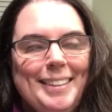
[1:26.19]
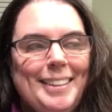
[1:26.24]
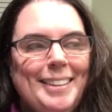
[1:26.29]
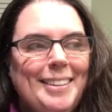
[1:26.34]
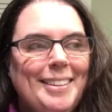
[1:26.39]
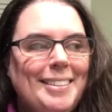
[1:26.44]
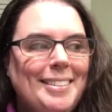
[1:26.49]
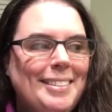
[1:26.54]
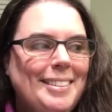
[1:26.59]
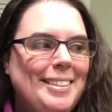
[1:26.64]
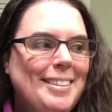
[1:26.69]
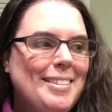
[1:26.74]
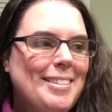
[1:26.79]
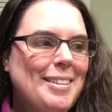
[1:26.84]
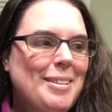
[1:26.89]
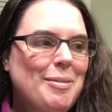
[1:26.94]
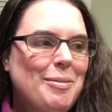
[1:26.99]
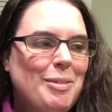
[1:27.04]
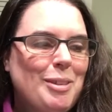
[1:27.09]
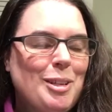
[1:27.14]
earlier
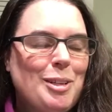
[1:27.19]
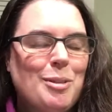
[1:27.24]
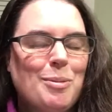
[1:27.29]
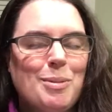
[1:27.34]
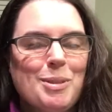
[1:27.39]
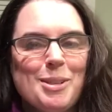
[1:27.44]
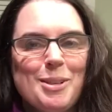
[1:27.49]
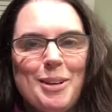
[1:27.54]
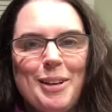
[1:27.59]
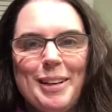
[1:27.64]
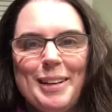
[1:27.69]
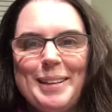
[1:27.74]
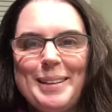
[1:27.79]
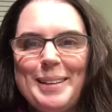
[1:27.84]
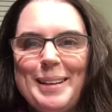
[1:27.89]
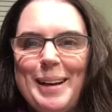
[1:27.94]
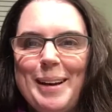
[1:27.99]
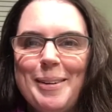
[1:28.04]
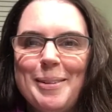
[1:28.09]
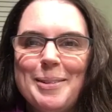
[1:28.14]
the fridge was on,
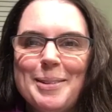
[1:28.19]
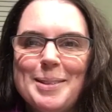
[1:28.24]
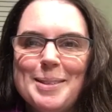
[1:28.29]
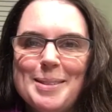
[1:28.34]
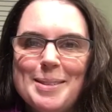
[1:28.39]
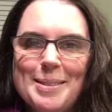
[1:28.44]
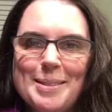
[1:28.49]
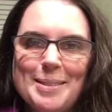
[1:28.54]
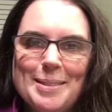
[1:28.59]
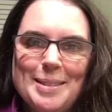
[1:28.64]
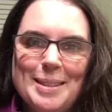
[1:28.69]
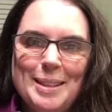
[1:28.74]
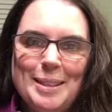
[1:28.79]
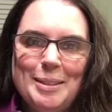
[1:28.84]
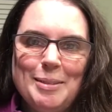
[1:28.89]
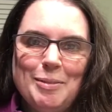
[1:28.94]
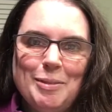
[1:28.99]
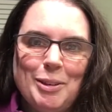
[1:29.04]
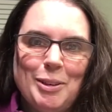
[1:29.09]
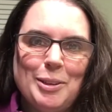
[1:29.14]
now it's the
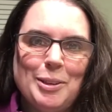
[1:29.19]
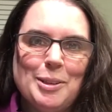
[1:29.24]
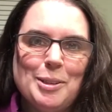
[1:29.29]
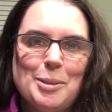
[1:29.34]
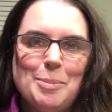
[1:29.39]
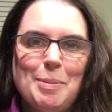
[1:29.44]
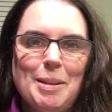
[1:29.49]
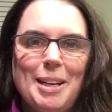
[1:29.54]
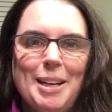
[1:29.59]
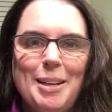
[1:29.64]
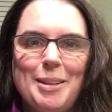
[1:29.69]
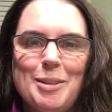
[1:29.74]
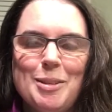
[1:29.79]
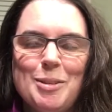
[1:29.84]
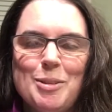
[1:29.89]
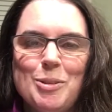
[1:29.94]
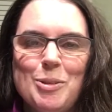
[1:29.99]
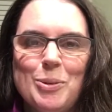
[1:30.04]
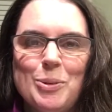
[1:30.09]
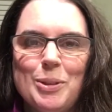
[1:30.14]
furnace behind
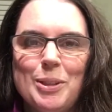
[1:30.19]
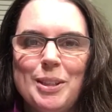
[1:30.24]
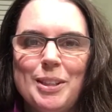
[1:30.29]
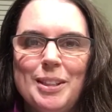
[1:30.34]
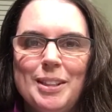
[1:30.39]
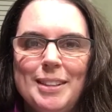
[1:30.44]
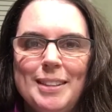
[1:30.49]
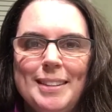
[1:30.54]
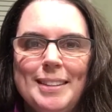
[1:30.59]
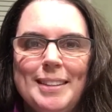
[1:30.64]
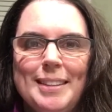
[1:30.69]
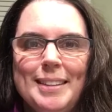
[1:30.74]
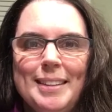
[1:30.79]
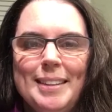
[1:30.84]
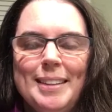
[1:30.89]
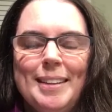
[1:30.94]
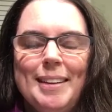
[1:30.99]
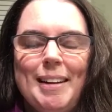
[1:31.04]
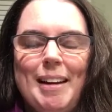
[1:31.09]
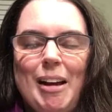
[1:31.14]
this door.
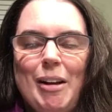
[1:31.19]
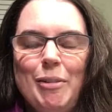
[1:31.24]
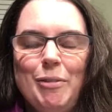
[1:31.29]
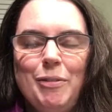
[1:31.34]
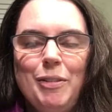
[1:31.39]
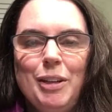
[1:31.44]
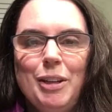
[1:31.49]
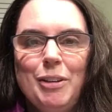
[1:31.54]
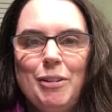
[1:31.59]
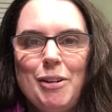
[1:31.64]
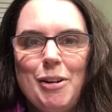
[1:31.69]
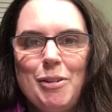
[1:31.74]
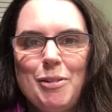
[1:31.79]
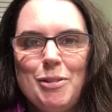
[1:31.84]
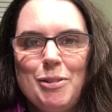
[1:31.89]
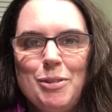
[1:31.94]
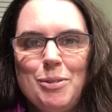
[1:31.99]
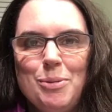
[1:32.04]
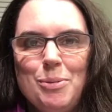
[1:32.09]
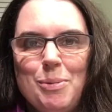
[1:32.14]
I'll figure out
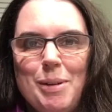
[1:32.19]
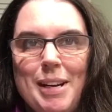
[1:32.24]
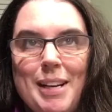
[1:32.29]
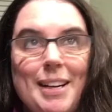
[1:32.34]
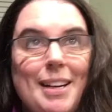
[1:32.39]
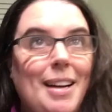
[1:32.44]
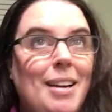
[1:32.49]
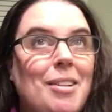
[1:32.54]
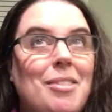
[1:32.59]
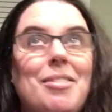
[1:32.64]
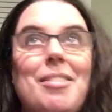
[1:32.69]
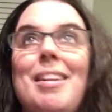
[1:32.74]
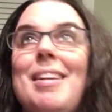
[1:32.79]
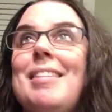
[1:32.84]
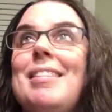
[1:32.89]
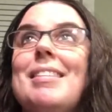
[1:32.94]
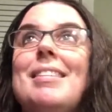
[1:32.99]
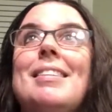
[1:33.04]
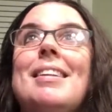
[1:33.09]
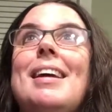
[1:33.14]
a new way. I don't
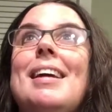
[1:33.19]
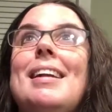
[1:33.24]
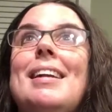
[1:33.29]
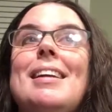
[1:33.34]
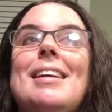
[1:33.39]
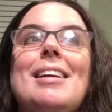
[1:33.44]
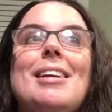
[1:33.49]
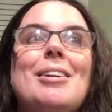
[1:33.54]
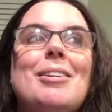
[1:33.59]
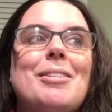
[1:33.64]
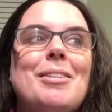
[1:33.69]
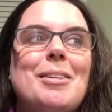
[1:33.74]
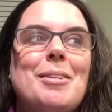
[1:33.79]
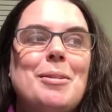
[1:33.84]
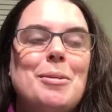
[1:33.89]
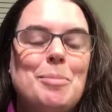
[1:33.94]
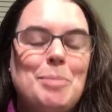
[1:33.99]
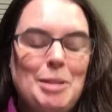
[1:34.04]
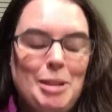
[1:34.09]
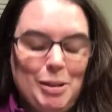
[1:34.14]
like the lighting here
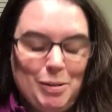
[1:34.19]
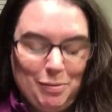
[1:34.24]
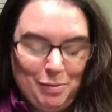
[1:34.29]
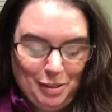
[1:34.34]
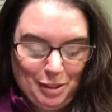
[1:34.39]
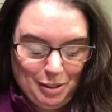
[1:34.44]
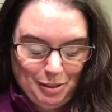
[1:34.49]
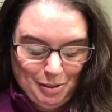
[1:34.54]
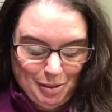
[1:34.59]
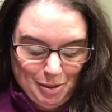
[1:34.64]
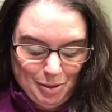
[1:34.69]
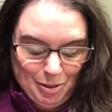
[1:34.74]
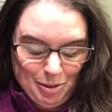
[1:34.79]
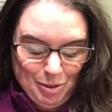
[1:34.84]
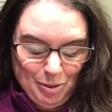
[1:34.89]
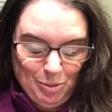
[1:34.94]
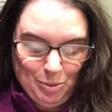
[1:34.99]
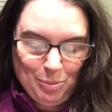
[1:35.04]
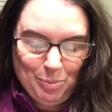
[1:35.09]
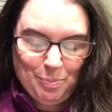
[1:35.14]
either, but I'll figure out a
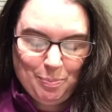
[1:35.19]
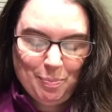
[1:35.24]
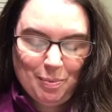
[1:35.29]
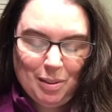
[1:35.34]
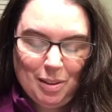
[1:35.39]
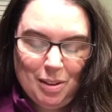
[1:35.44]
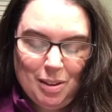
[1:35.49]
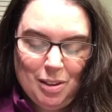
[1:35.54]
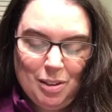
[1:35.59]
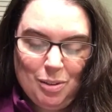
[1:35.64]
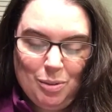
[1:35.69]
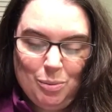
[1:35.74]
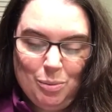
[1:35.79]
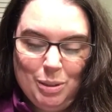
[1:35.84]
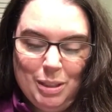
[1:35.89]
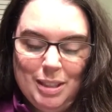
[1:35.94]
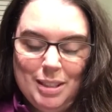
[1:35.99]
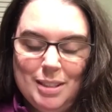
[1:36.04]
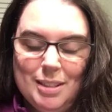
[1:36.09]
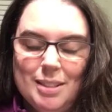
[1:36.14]
new a new
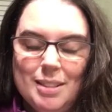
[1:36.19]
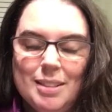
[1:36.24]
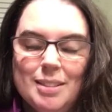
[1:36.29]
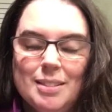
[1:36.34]
way to